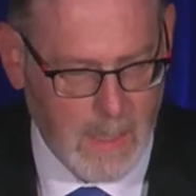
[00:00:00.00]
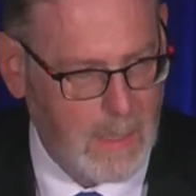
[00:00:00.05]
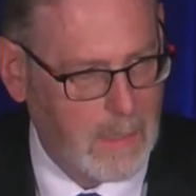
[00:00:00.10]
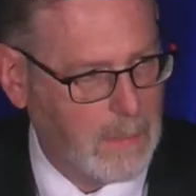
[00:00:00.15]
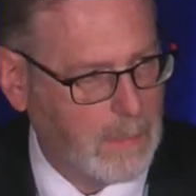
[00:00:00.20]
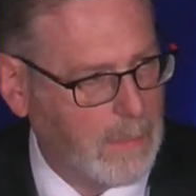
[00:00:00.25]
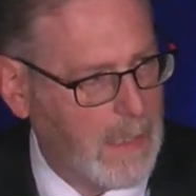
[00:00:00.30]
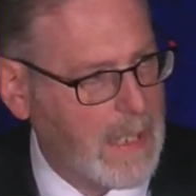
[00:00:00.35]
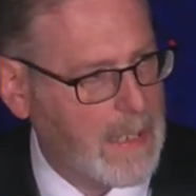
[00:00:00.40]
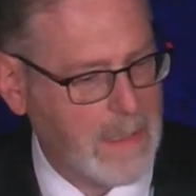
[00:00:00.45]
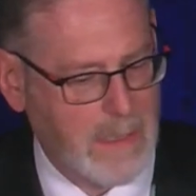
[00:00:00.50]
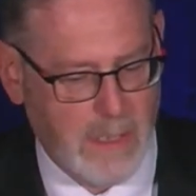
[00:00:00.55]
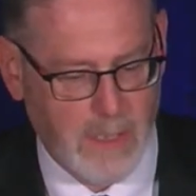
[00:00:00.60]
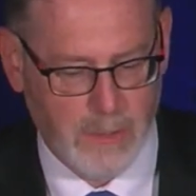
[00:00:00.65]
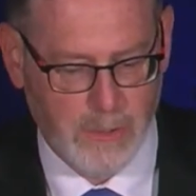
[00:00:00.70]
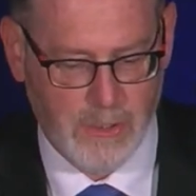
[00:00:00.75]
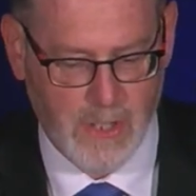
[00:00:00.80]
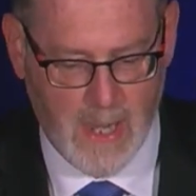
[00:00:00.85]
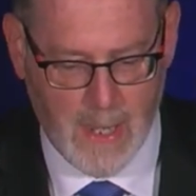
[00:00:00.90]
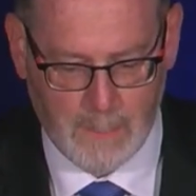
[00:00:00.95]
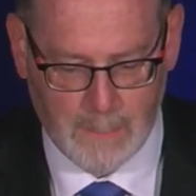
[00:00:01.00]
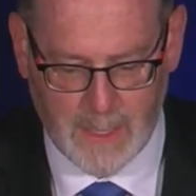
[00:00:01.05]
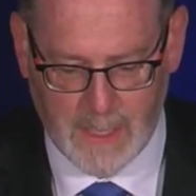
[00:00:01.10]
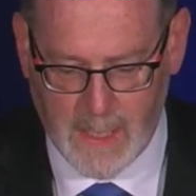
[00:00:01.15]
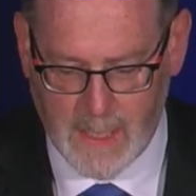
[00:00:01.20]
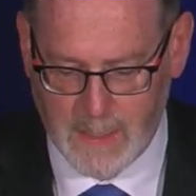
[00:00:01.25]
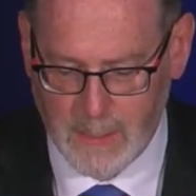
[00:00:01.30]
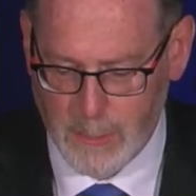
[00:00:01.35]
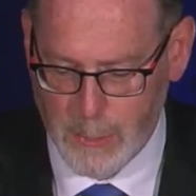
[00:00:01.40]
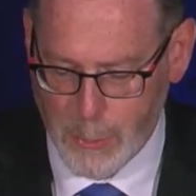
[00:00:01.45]

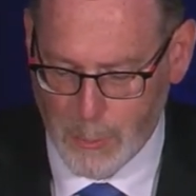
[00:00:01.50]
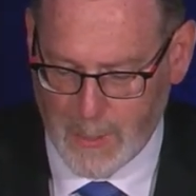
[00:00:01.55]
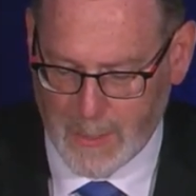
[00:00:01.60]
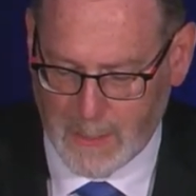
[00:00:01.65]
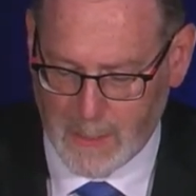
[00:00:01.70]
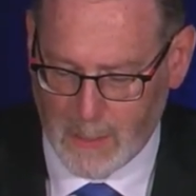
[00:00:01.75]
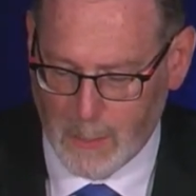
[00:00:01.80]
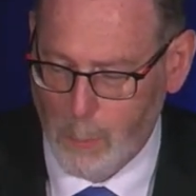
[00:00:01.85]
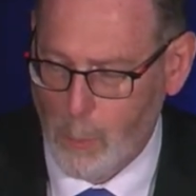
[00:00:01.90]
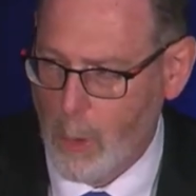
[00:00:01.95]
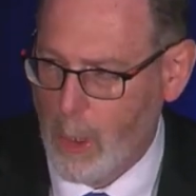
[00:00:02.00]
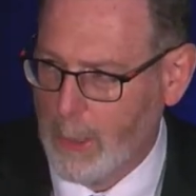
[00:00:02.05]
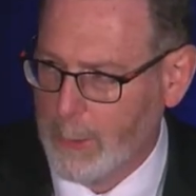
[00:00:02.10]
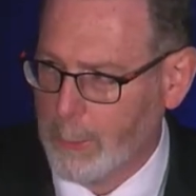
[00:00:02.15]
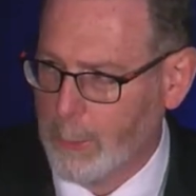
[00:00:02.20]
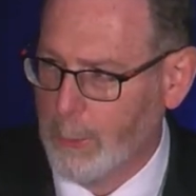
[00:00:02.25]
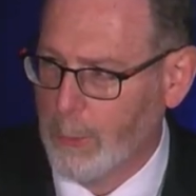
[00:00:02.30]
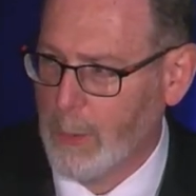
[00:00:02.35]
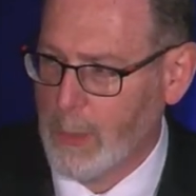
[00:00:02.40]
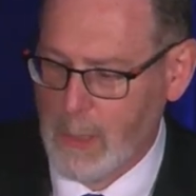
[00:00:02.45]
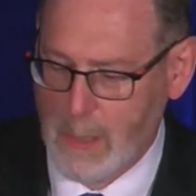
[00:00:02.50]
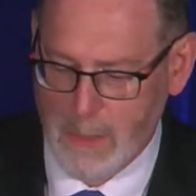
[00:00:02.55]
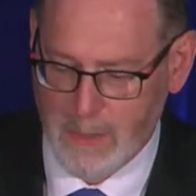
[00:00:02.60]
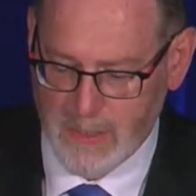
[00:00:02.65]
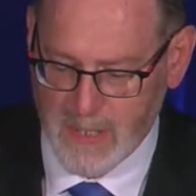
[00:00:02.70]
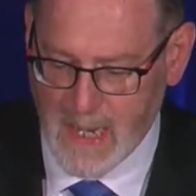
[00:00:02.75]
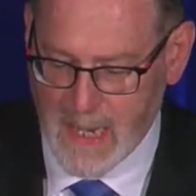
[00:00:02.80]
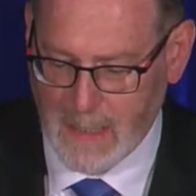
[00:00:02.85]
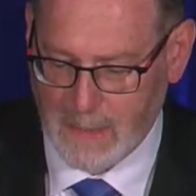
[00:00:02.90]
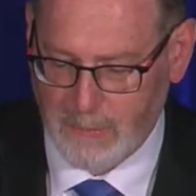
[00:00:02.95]
Lead-contaminated drinking water,
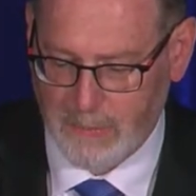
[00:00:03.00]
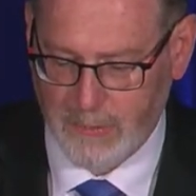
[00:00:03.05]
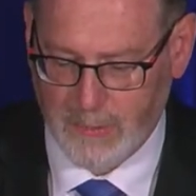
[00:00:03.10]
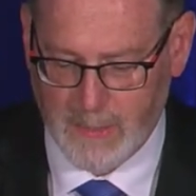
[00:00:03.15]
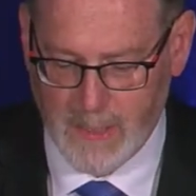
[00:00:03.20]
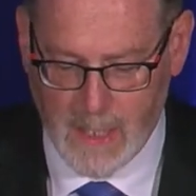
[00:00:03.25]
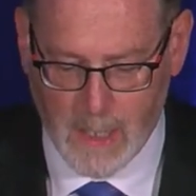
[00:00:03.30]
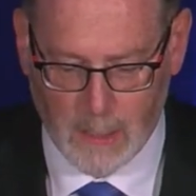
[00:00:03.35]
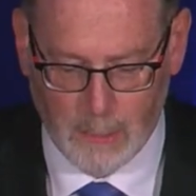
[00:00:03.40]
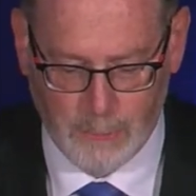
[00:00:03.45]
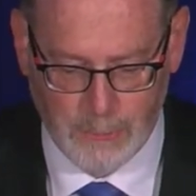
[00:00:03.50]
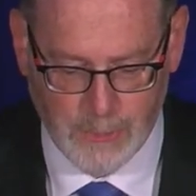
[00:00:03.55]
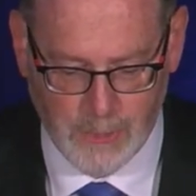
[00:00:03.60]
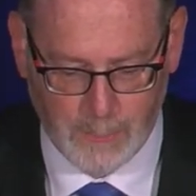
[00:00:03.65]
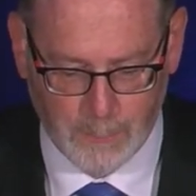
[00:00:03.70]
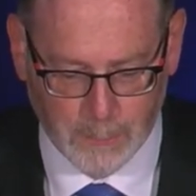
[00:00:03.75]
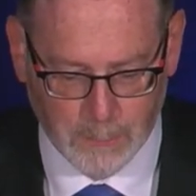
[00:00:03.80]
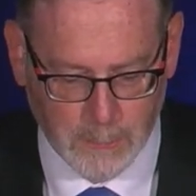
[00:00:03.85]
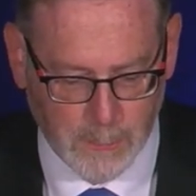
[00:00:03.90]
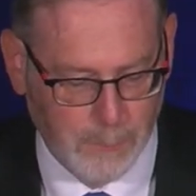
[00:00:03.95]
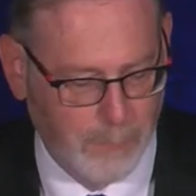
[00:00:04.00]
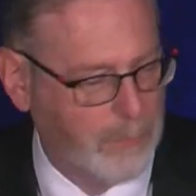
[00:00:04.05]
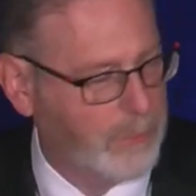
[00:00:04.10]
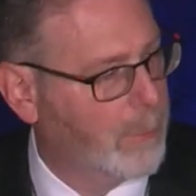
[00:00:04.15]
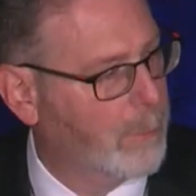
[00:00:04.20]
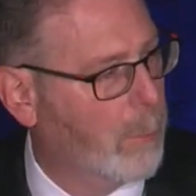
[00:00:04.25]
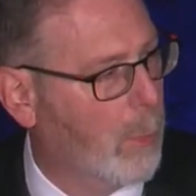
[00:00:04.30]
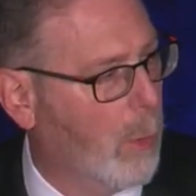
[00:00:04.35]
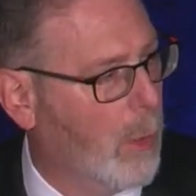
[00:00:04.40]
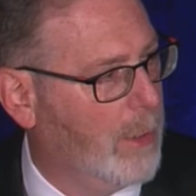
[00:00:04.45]
toxic algae blooms
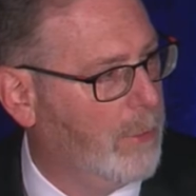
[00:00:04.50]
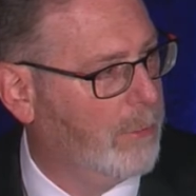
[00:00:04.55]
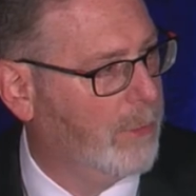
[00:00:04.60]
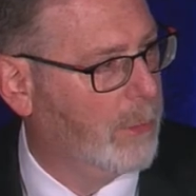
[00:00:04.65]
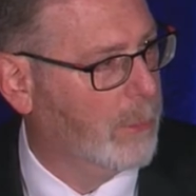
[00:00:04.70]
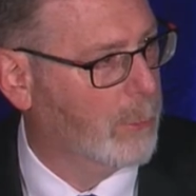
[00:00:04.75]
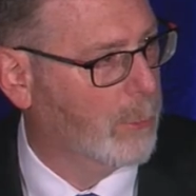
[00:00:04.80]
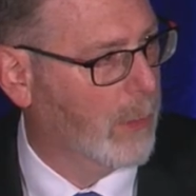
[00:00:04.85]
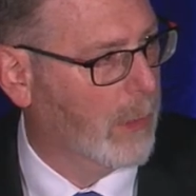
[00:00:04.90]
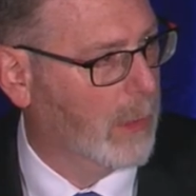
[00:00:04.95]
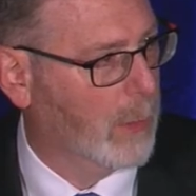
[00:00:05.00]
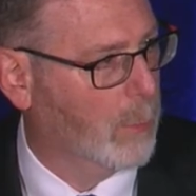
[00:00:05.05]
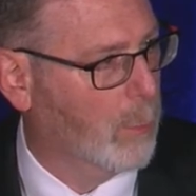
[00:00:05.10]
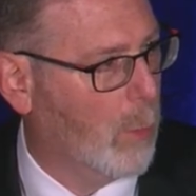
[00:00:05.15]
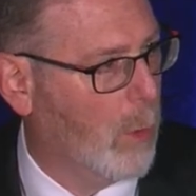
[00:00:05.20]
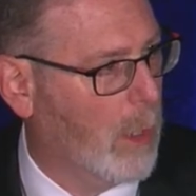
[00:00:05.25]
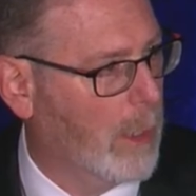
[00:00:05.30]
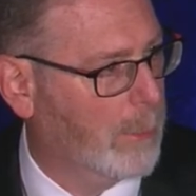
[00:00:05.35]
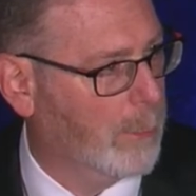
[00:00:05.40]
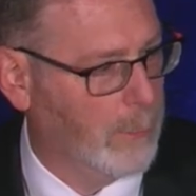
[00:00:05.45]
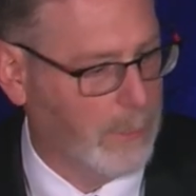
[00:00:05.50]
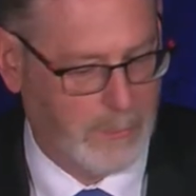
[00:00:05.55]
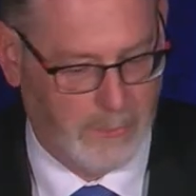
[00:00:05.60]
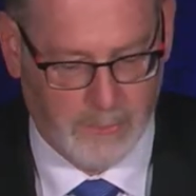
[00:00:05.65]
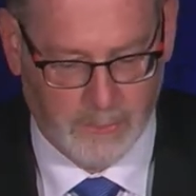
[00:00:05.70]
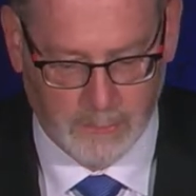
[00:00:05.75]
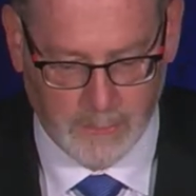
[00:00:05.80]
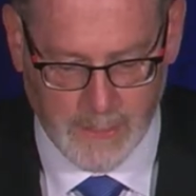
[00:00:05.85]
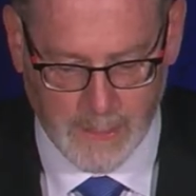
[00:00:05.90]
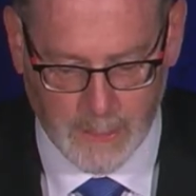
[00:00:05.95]
that poison drinking water in
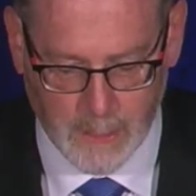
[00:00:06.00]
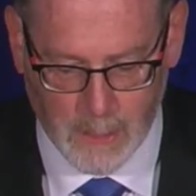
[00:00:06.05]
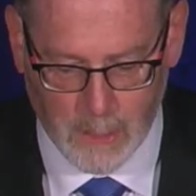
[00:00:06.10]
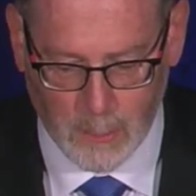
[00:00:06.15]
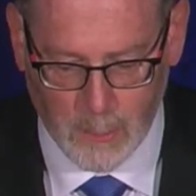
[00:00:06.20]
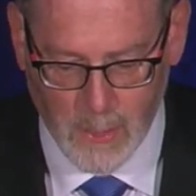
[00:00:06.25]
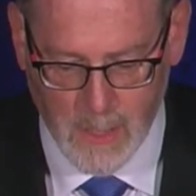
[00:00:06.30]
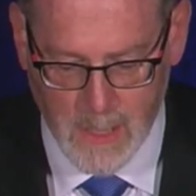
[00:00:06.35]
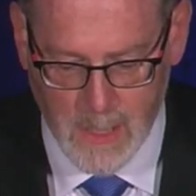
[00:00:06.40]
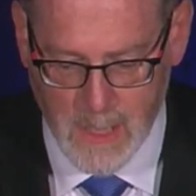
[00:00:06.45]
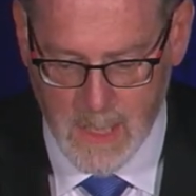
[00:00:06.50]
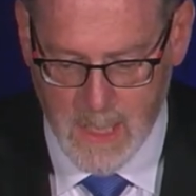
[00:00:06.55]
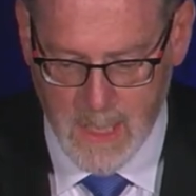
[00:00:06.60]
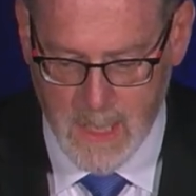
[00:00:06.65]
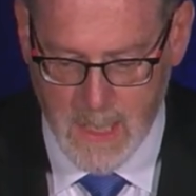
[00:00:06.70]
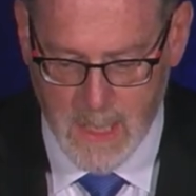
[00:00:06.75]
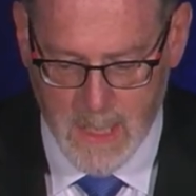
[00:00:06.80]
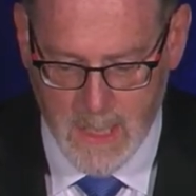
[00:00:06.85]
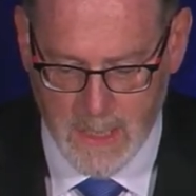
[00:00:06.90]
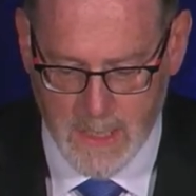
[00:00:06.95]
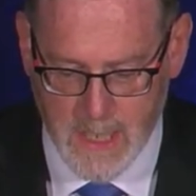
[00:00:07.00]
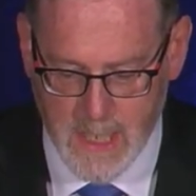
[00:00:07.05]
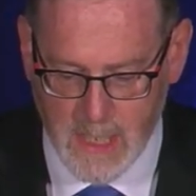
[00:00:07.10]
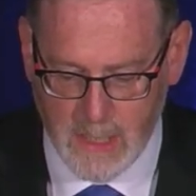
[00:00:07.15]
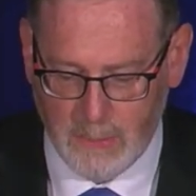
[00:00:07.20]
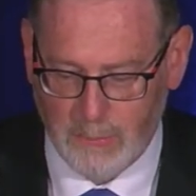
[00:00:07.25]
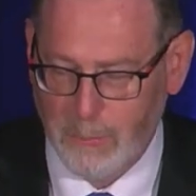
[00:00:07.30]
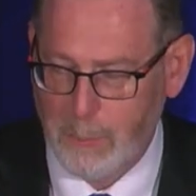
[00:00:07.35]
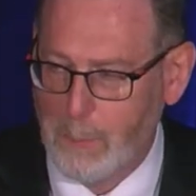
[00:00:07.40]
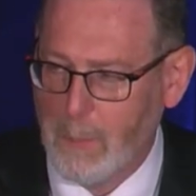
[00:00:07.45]
Toledo,
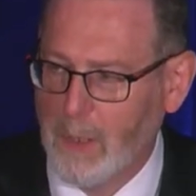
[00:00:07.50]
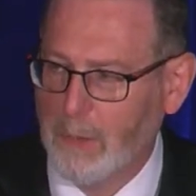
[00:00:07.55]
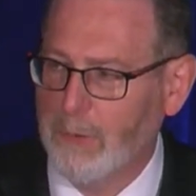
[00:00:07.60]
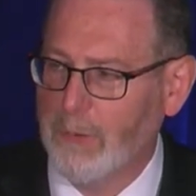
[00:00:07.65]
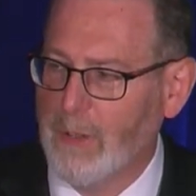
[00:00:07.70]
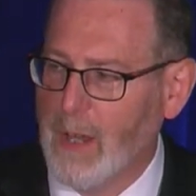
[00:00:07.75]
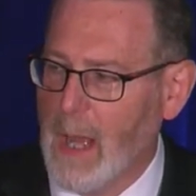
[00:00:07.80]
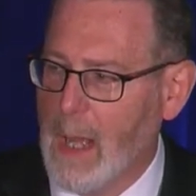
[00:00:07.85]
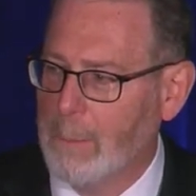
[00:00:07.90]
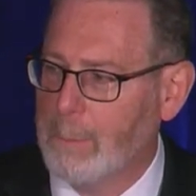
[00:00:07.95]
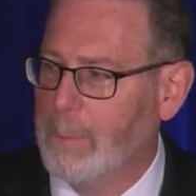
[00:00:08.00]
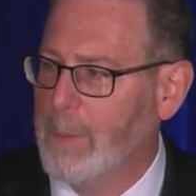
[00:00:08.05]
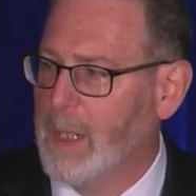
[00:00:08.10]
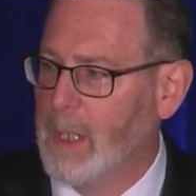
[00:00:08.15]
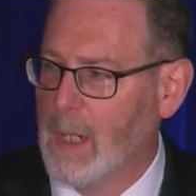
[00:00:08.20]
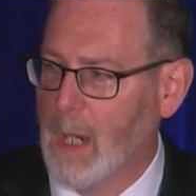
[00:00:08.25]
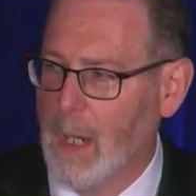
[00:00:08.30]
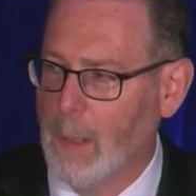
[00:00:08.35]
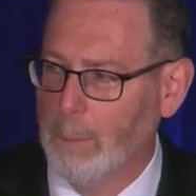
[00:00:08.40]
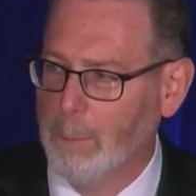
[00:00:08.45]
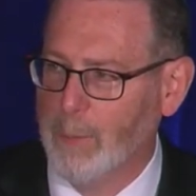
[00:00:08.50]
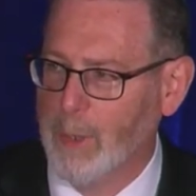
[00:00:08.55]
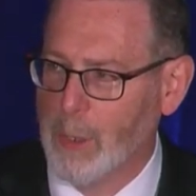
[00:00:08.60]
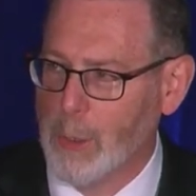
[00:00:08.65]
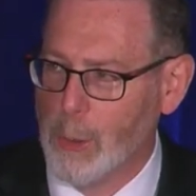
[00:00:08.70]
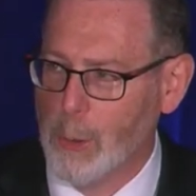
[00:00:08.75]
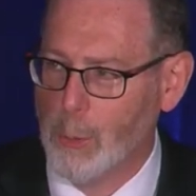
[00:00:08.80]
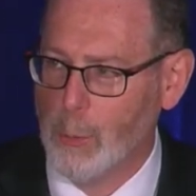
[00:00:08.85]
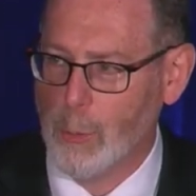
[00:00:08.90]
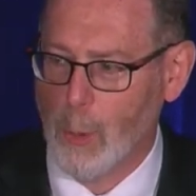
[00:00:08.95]
these must not become the
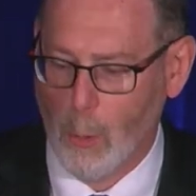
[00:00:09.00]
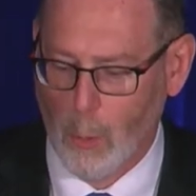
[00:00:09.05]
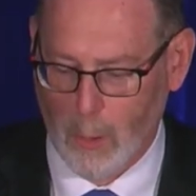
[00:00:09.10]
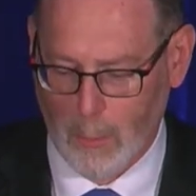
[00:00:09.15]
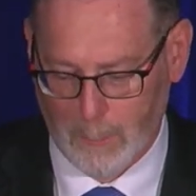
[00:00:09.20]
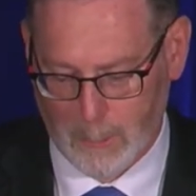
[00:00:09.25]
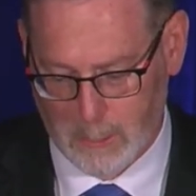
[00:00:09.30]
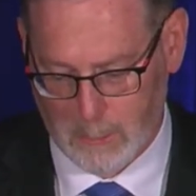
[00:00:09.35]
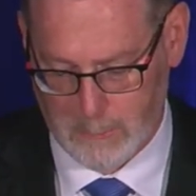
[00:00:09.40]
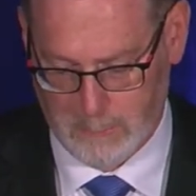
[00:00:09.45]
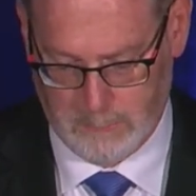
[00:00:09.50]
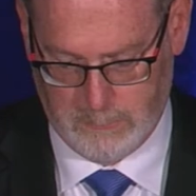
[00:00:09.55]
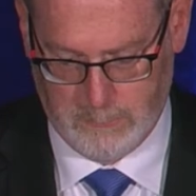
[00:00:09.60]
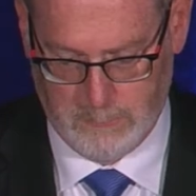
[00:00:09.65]
new normal.